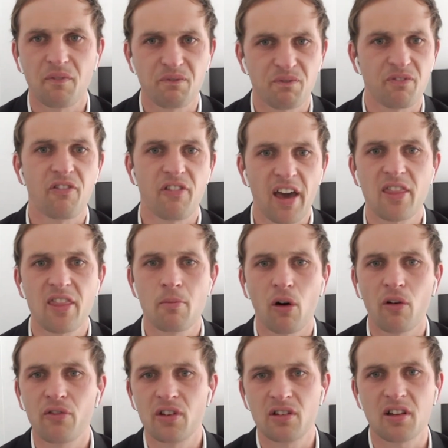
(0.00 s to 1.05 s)
Fathom
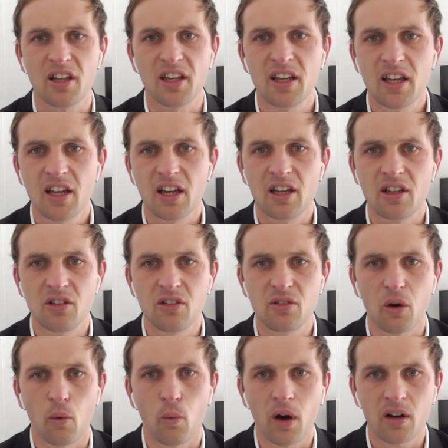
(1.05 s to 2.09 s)
obviously is
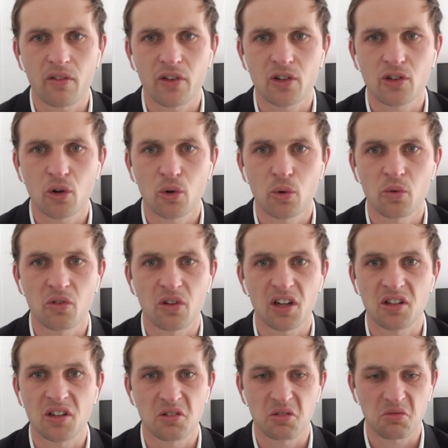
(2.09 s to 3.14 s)
one of the tools that
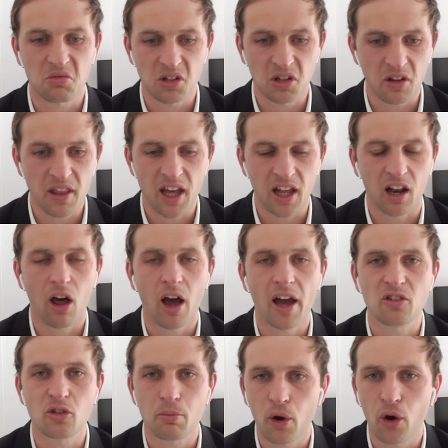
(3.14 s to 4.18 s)
is, that
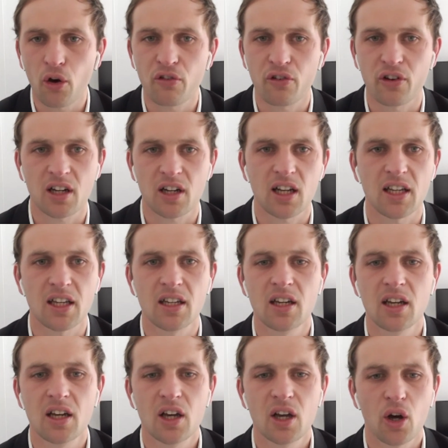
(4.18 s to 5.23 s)
aligns perfectly
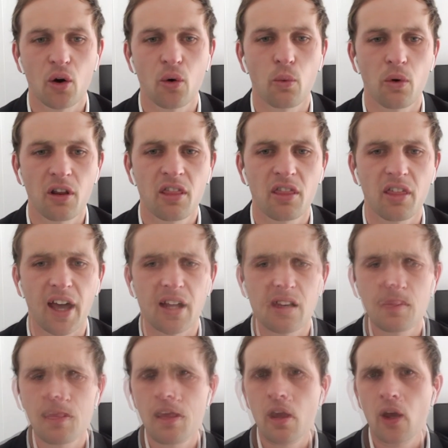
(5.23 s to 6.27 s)
with that.
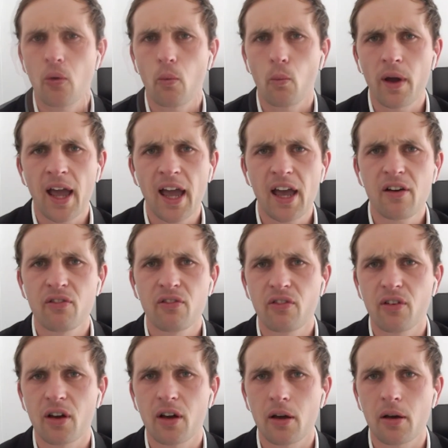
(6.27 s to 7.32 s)
We have
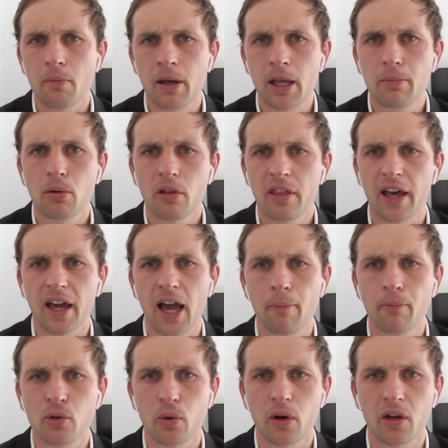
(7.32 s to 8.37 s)
people that
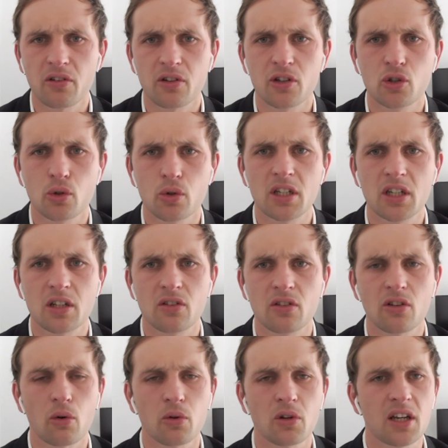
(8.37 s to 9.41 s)
come to us and join
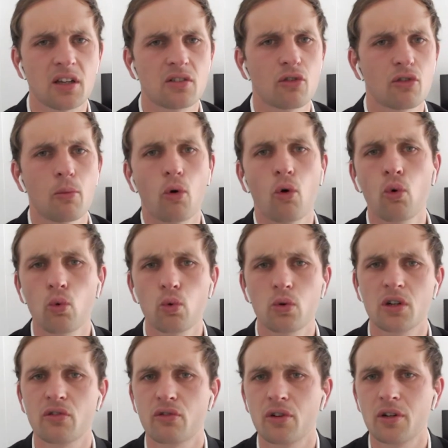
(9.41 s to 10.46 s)
ConsultX from all
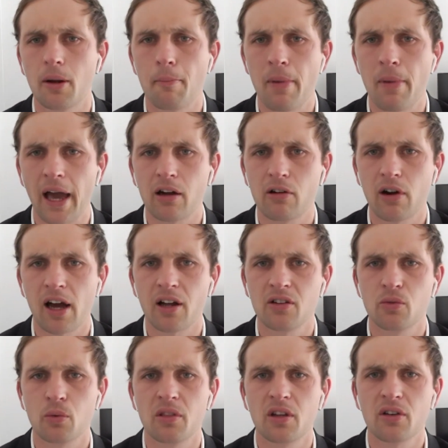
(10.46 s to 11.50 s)
different
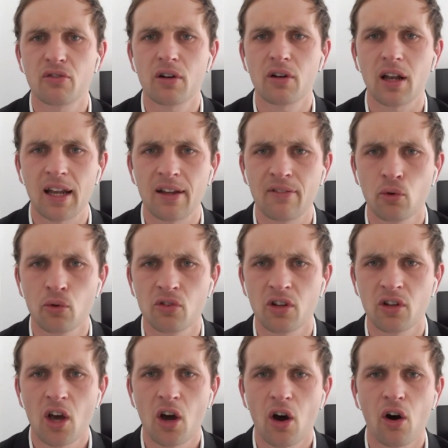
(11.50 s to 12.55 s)
backgrounds with different levels
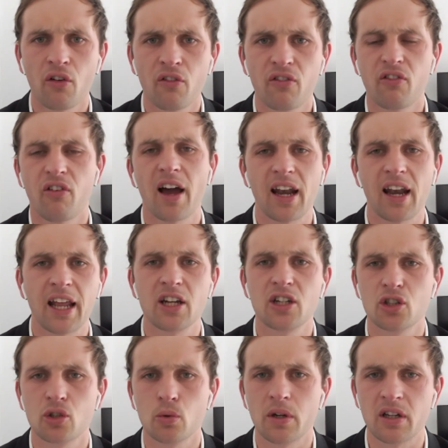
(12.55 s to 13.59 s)
of
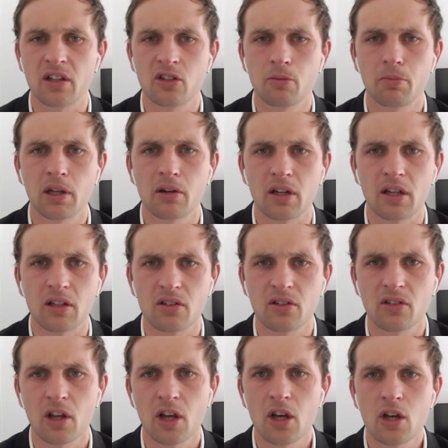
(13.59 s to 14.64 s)
financial
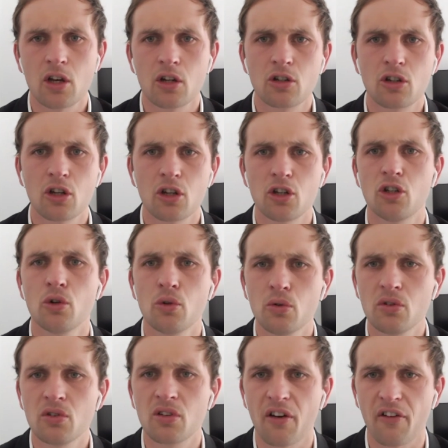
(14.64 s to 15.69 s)
experience. To
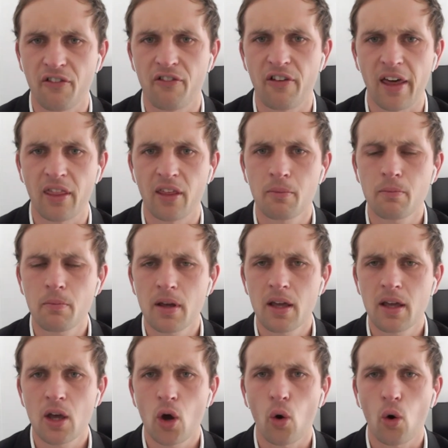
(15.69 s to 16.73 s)
use Fathom,
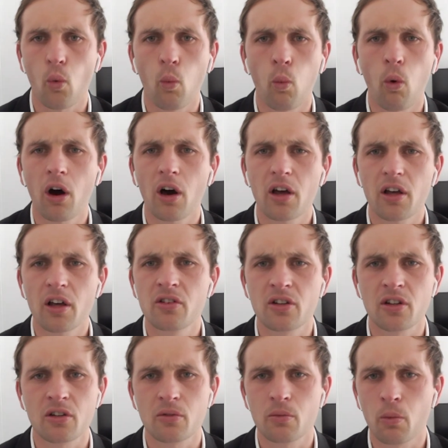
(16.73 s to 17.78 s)
is
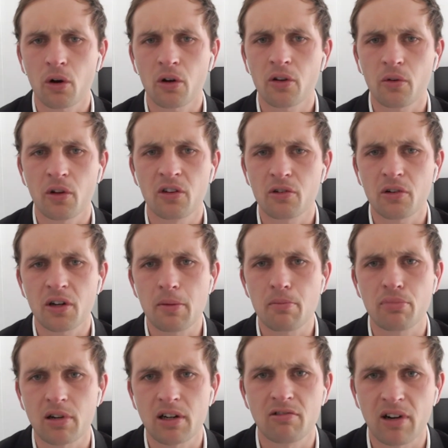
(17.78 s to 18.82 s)
there any
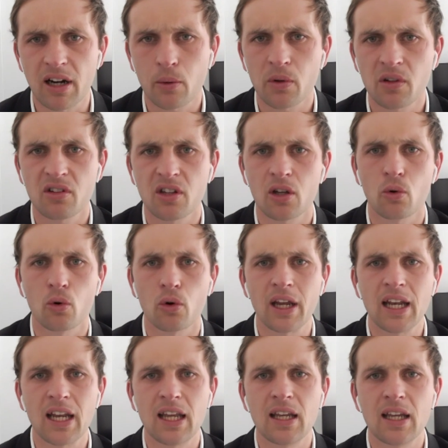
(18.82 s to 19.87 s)
prerequisite or
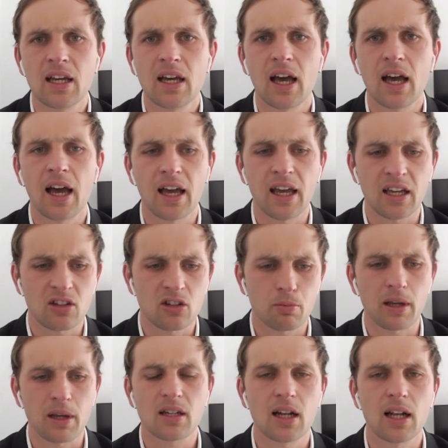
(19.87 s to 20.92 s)
any
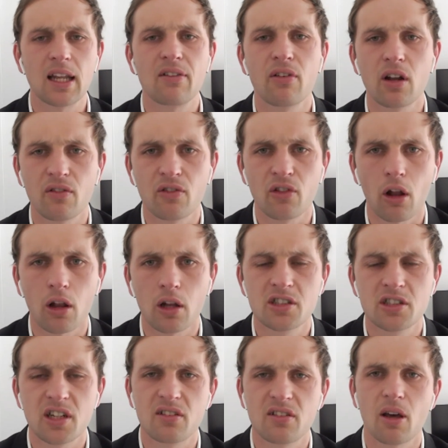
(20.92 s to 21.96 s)
expected level of
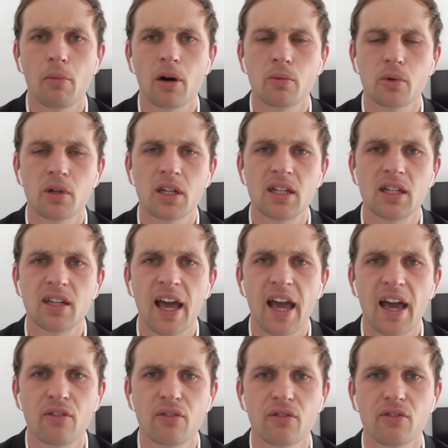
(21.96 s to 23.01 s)
knowledge that someone would need to have?